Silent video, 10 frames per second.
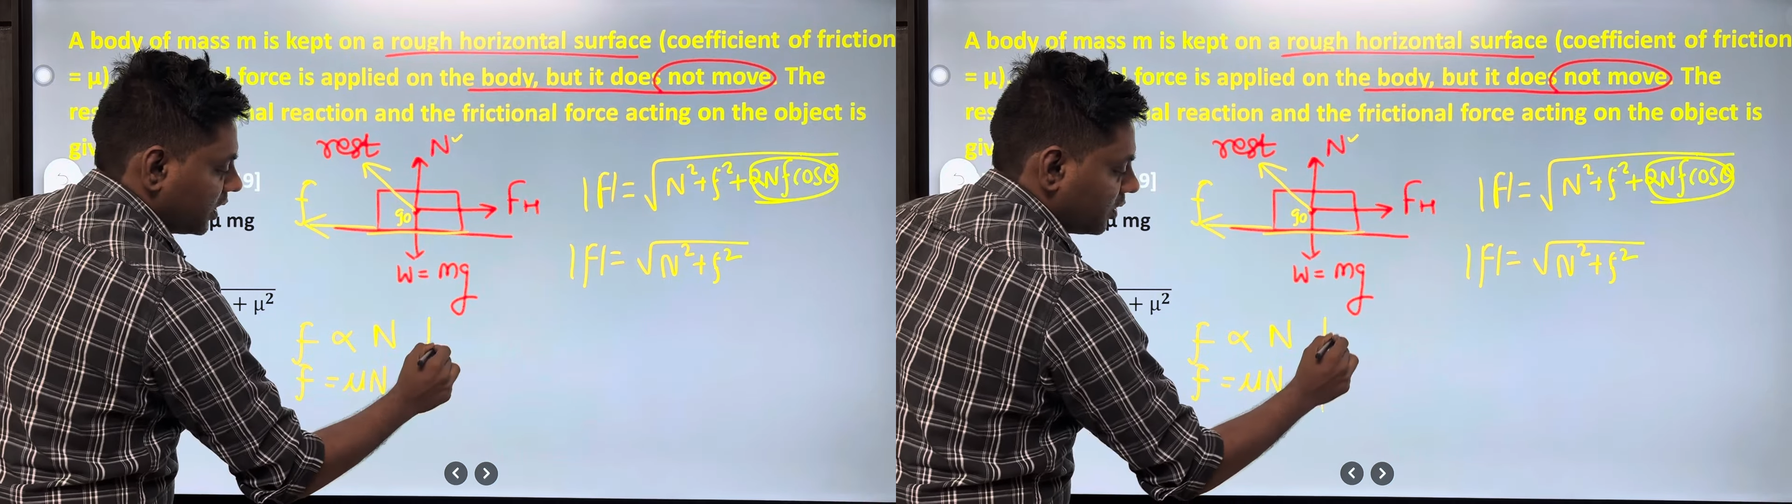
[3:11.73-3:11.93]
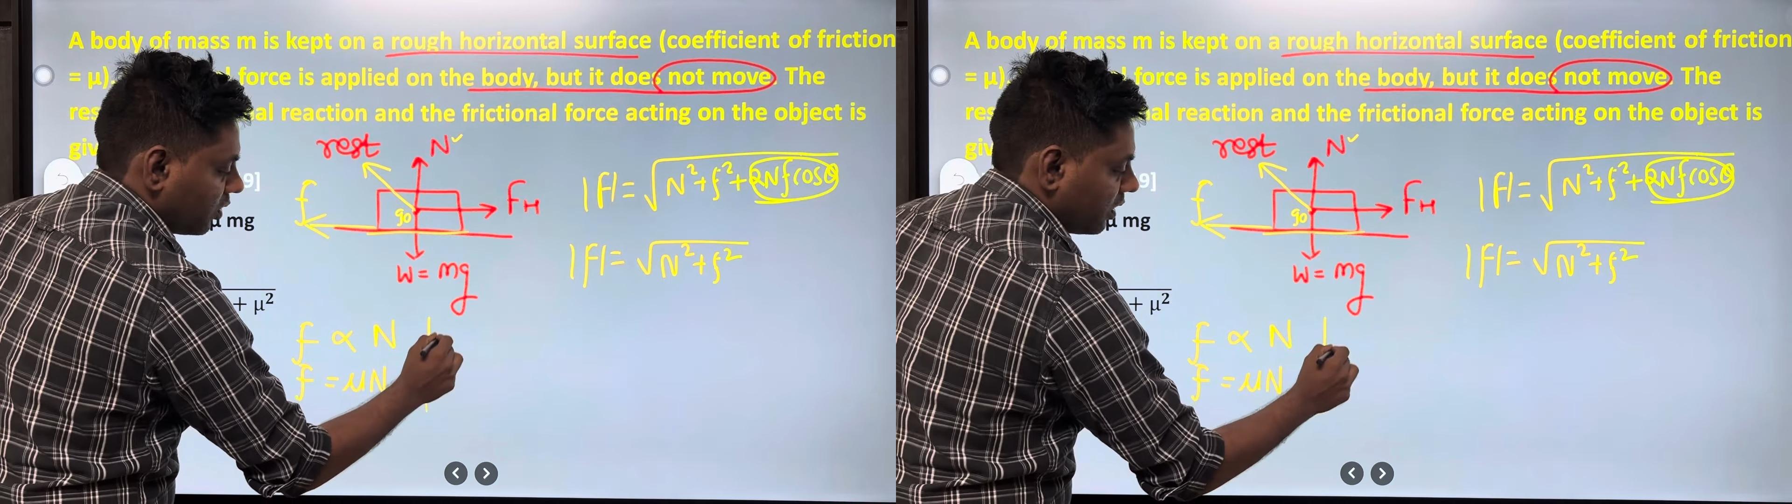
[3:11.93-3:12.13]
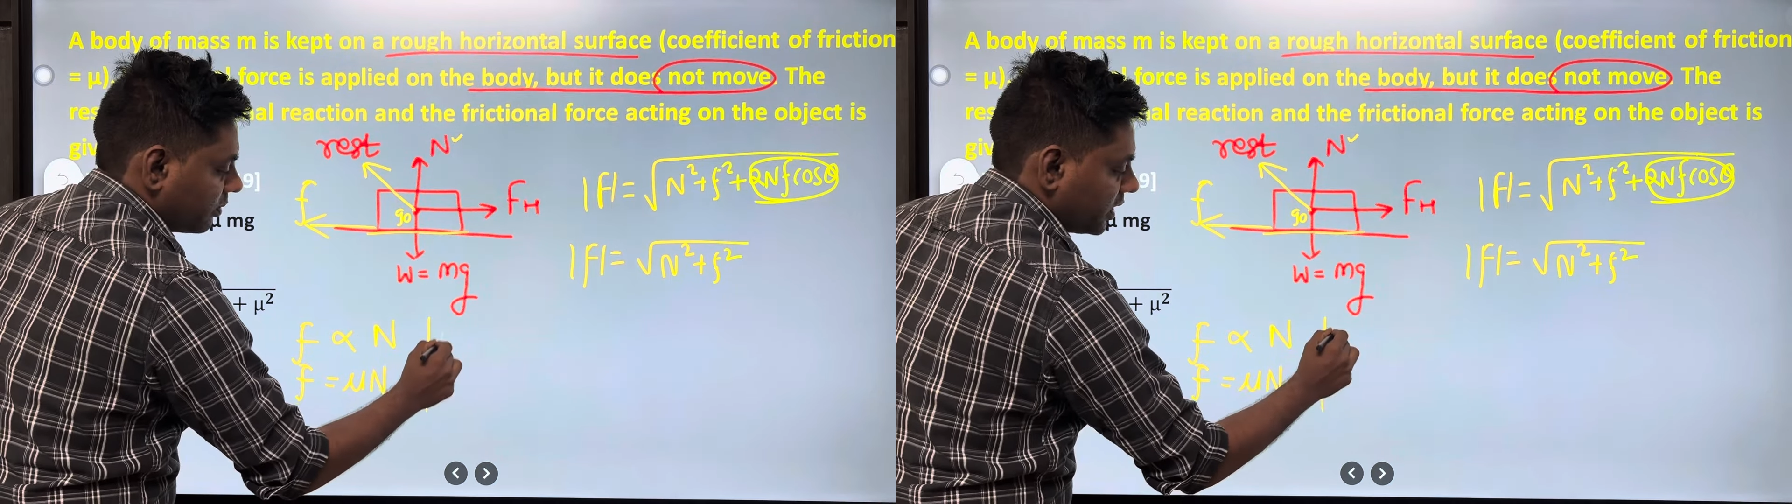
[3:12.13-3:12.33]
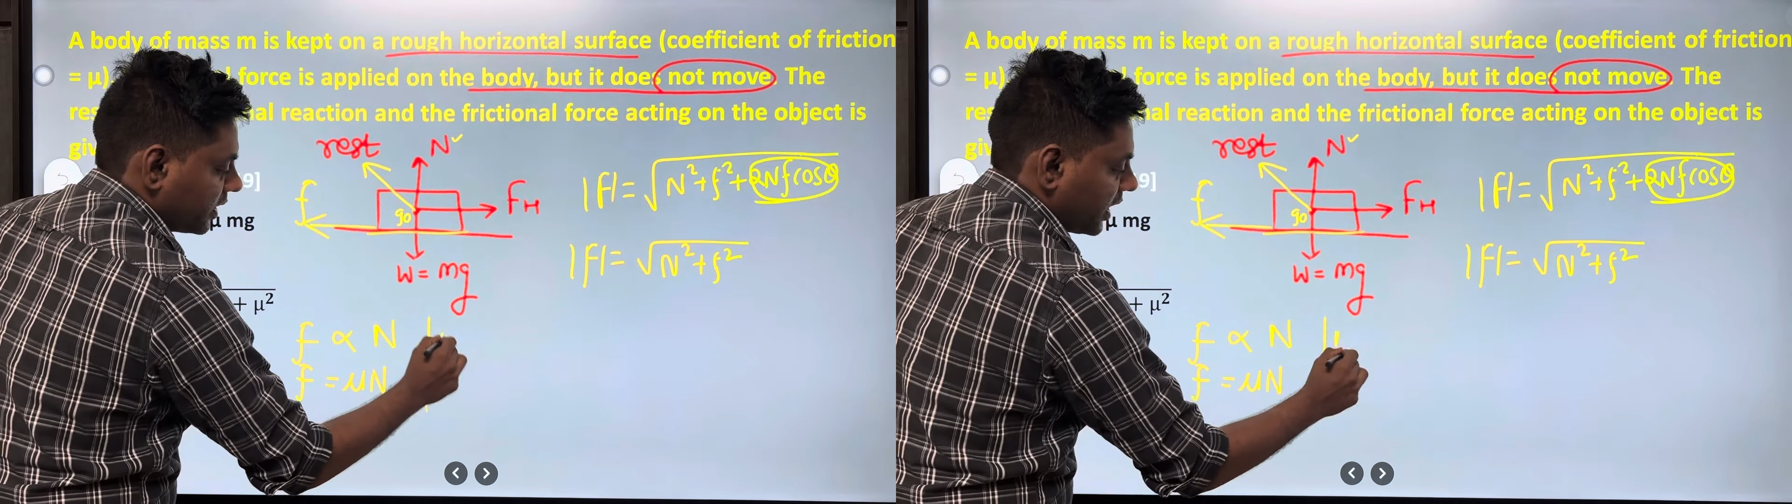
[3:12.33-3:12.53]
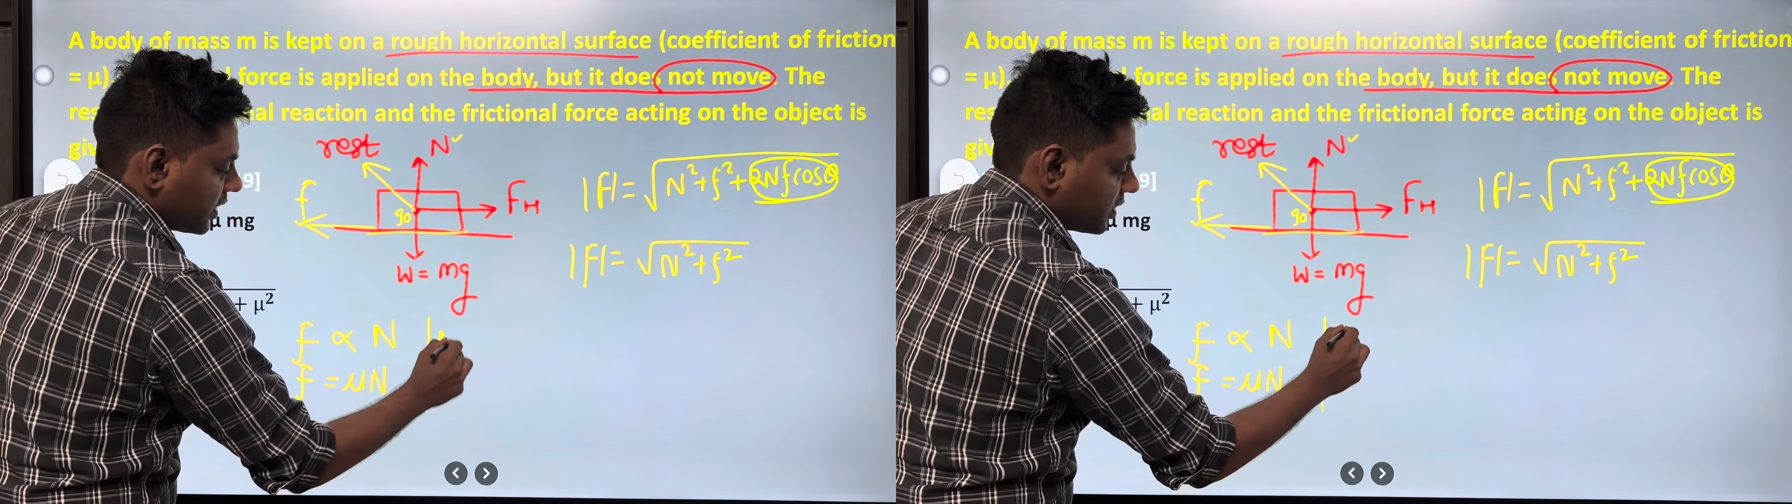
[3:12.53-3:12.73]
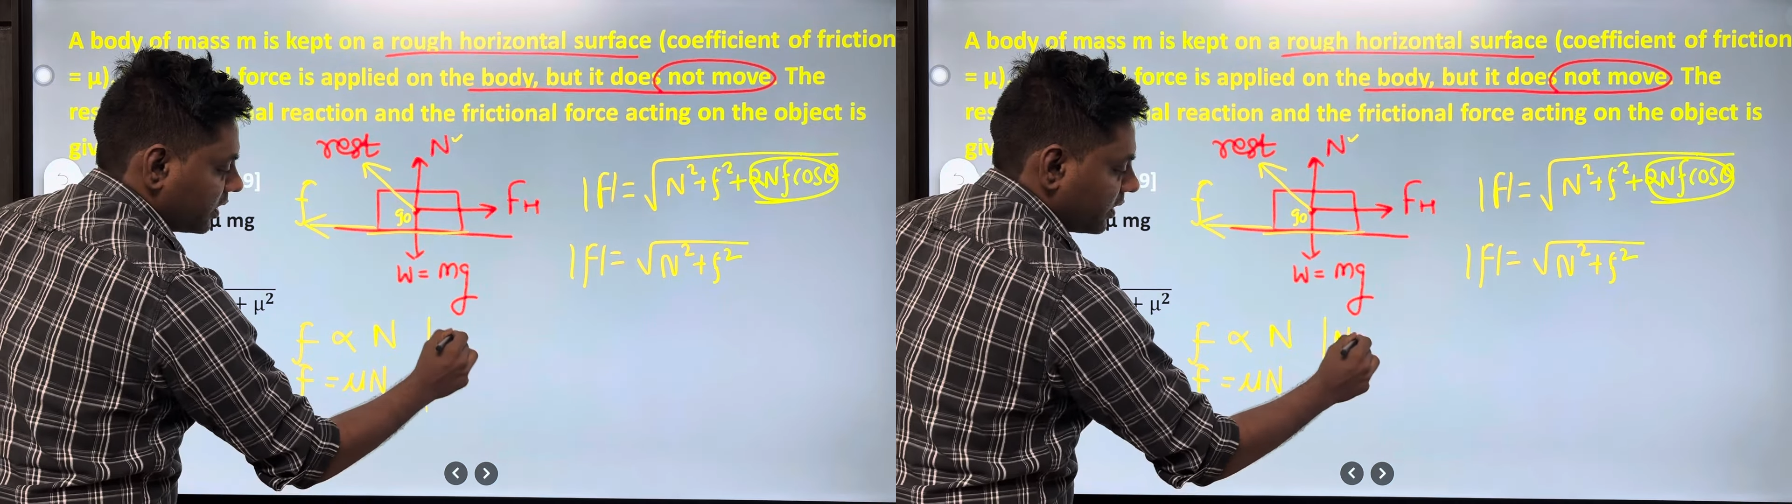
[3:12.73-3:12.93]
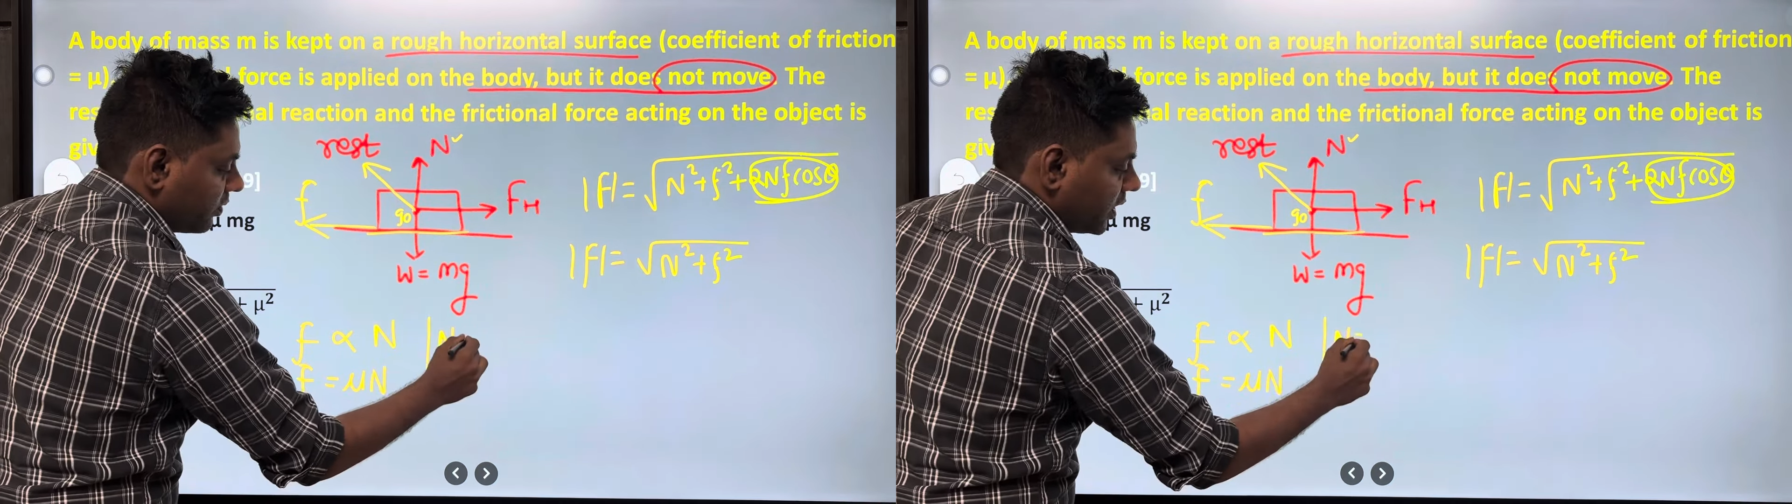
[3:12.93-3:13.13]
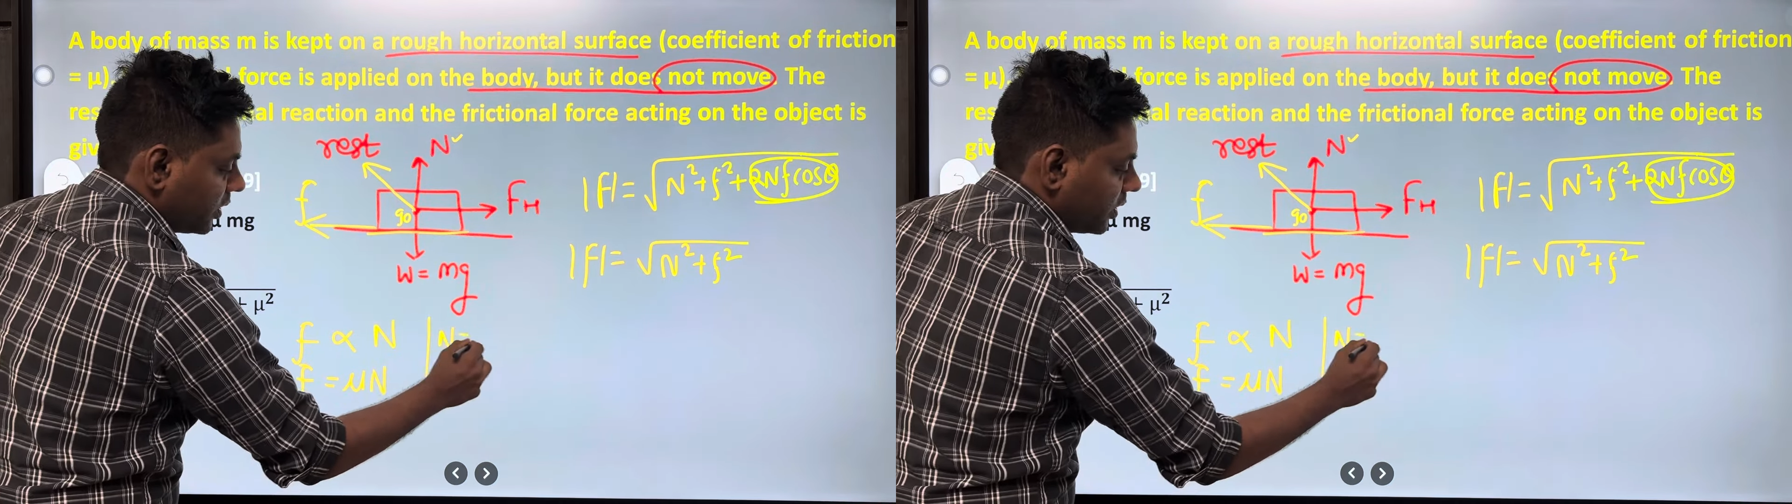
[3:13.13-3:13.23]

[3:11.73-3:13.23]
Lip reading: normal reaction equal